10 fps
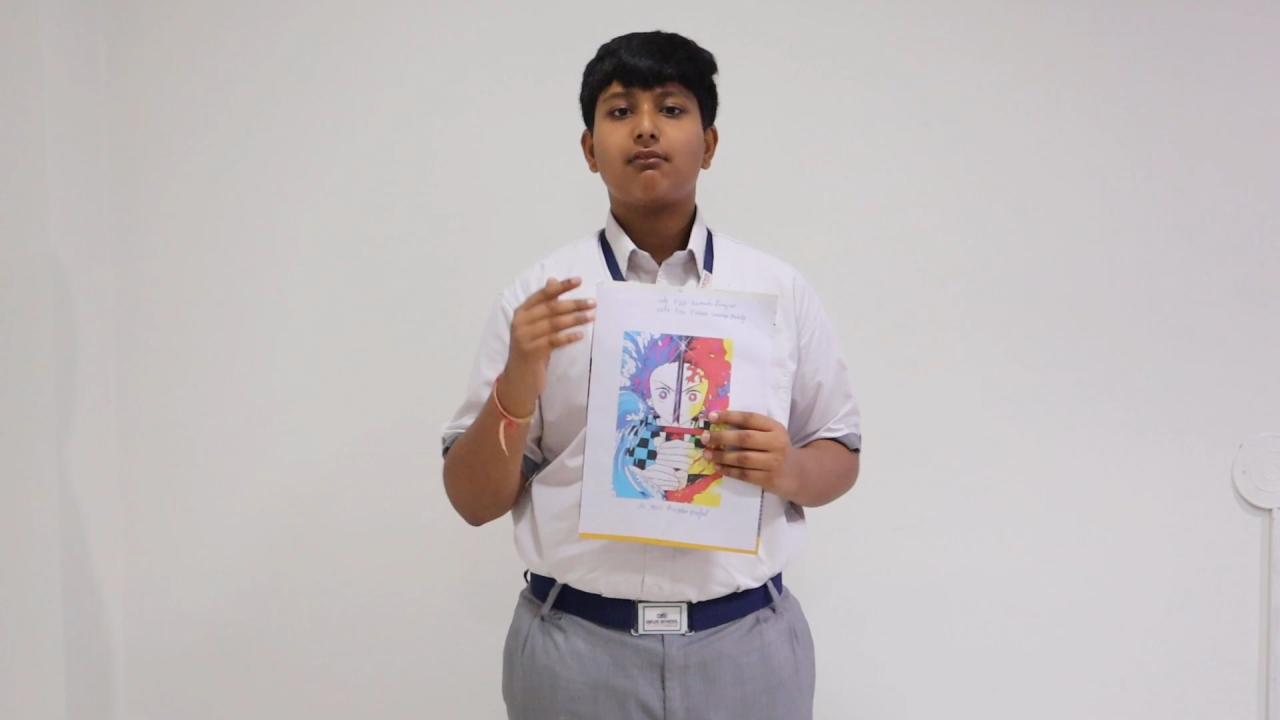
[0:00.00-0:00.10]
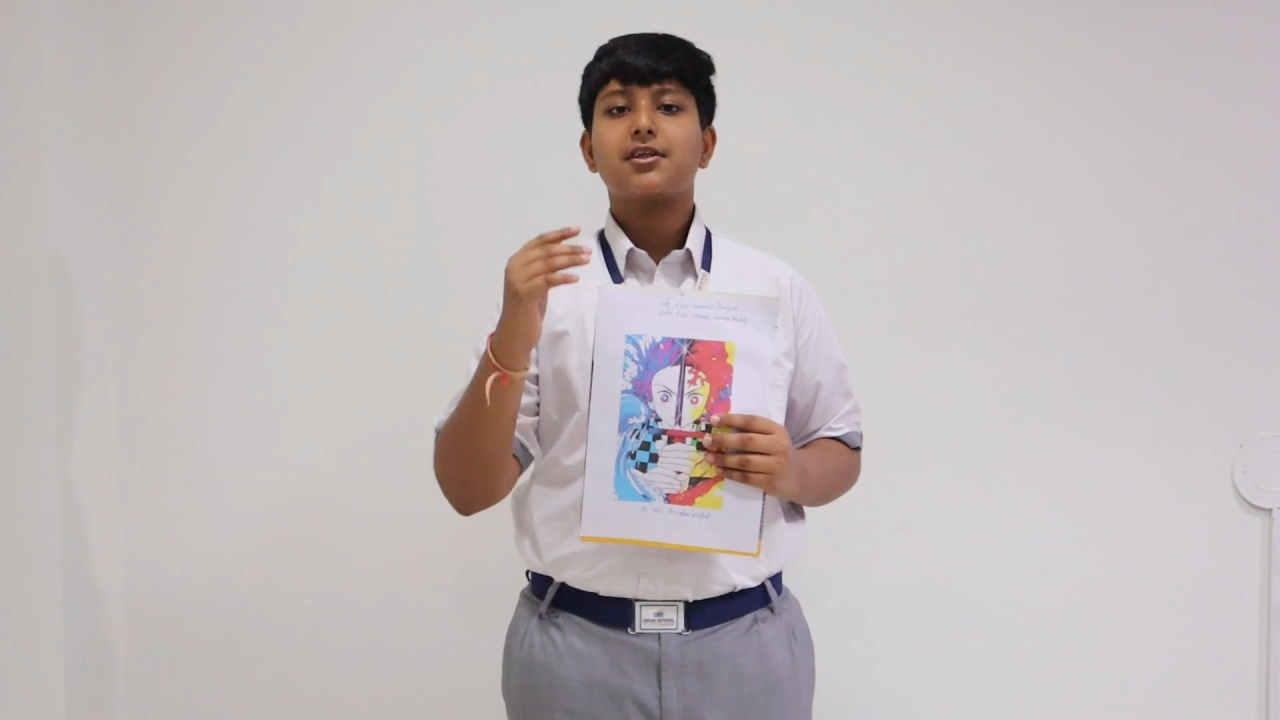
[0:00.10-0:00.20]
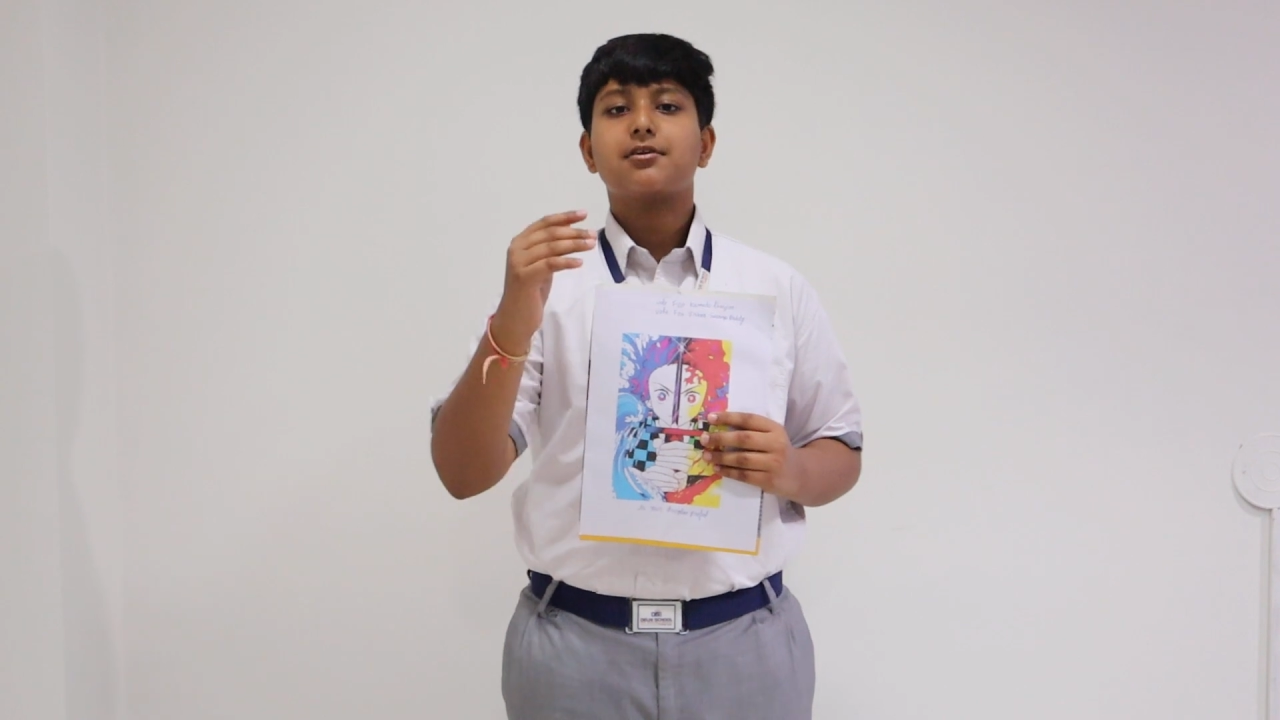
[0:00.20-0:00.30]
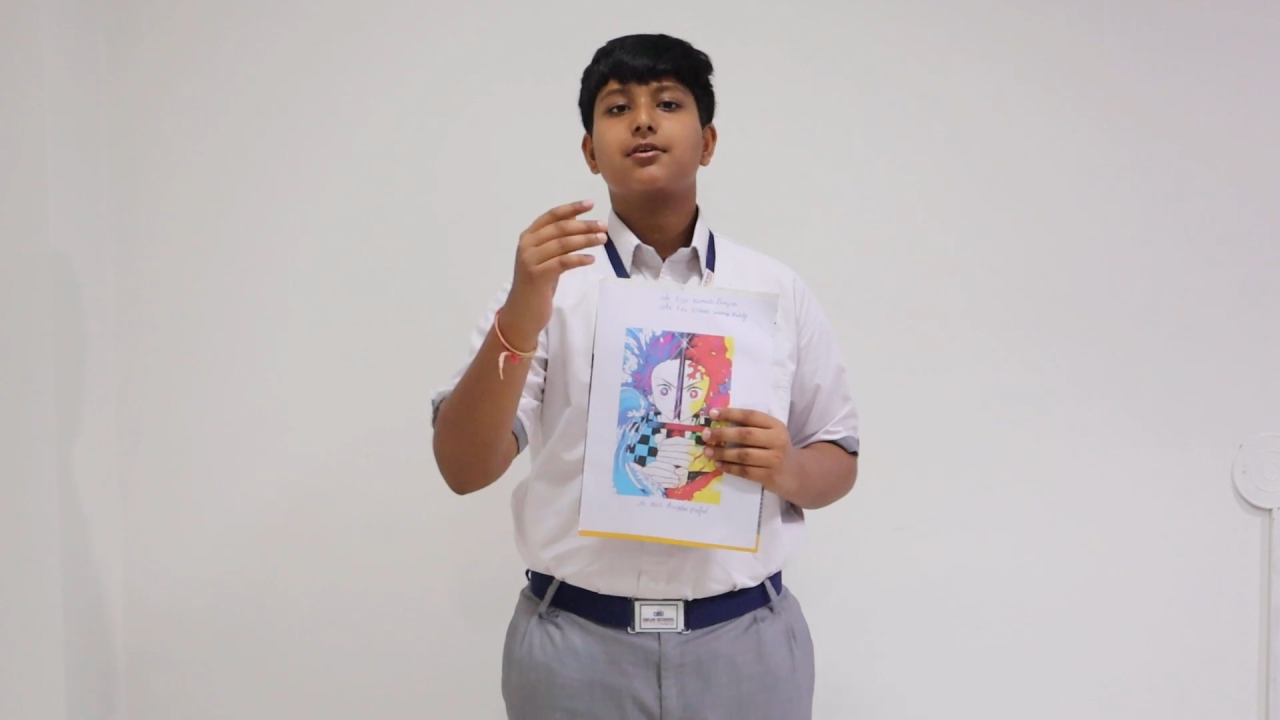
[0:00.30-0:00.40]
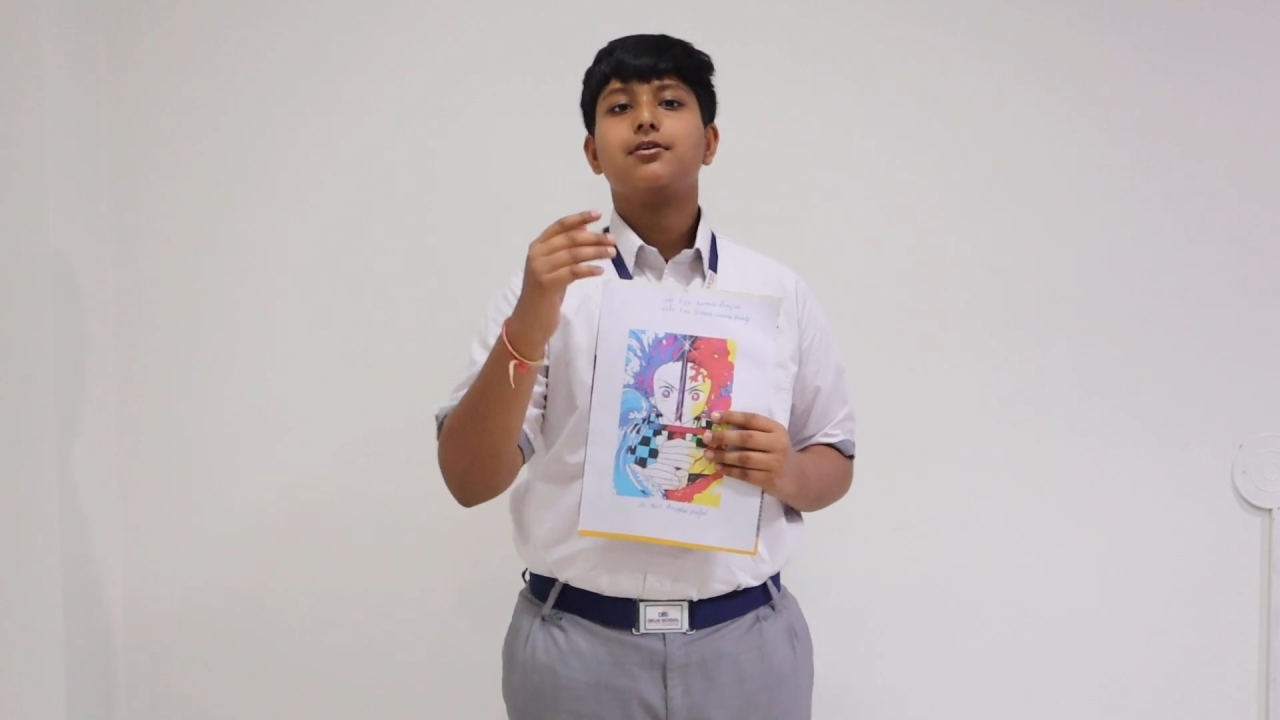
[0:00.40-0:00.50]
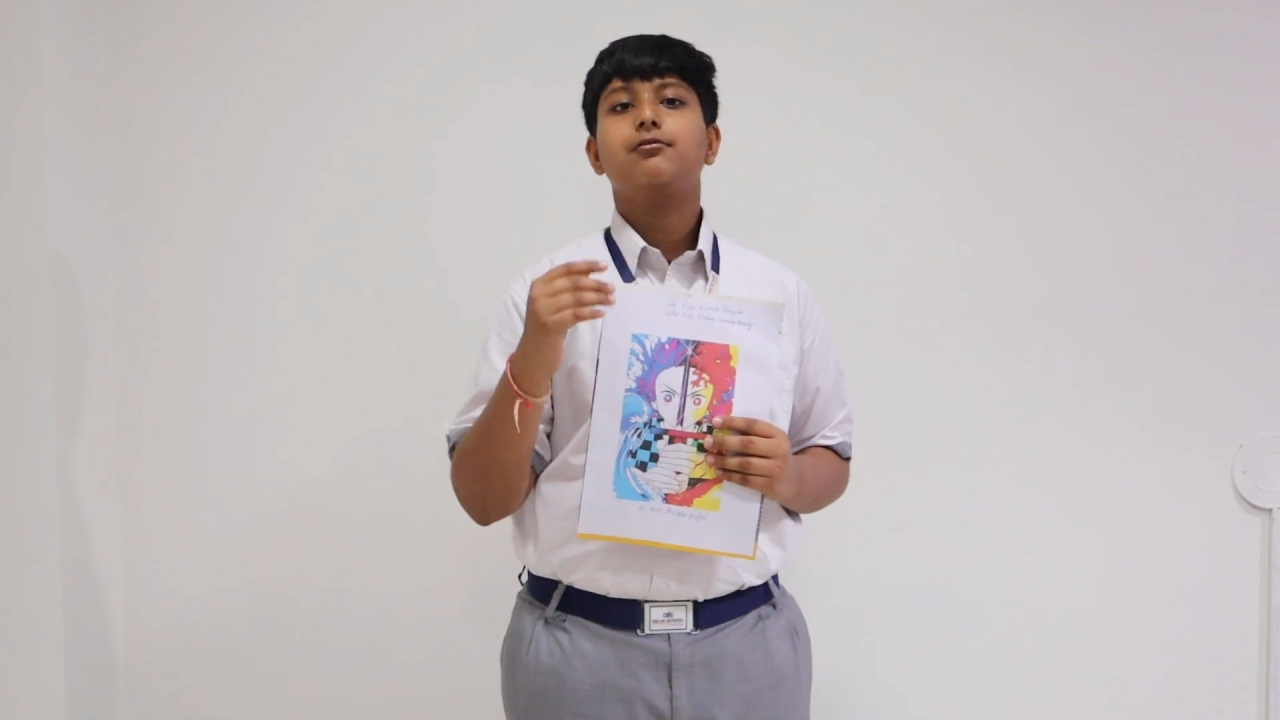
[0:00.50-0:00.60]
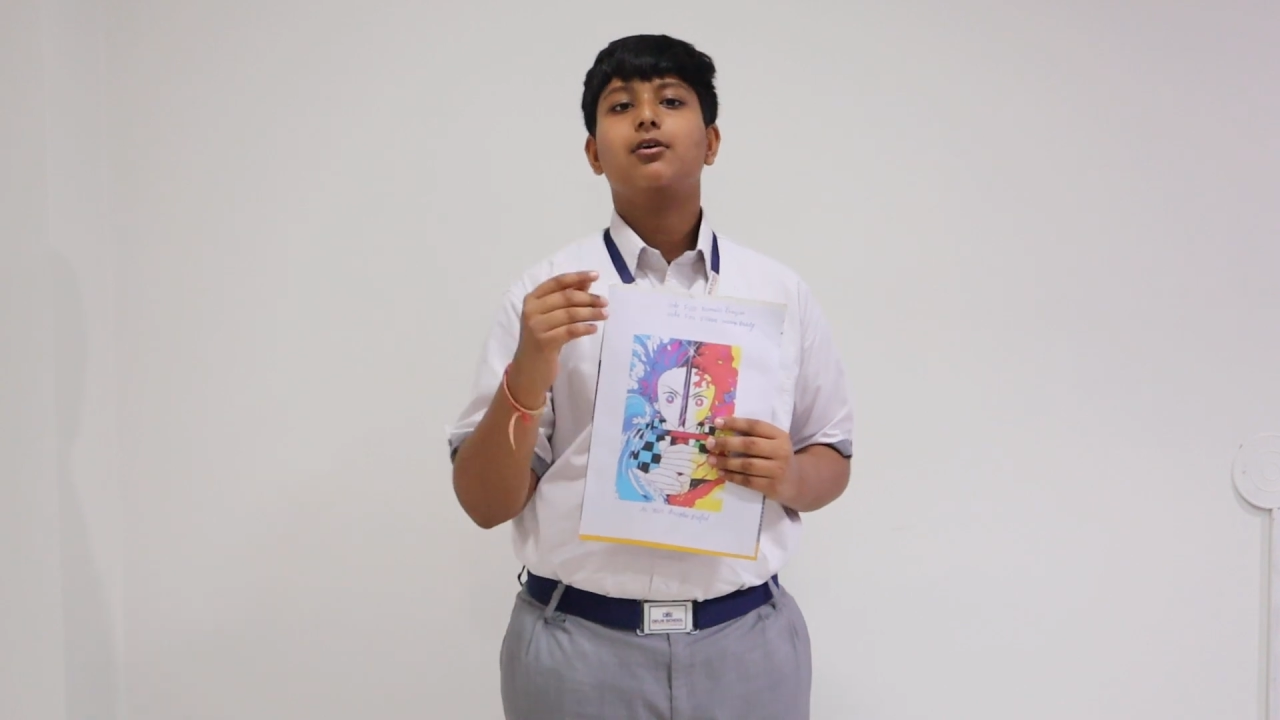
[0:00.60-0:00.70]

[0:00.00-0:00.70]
why should you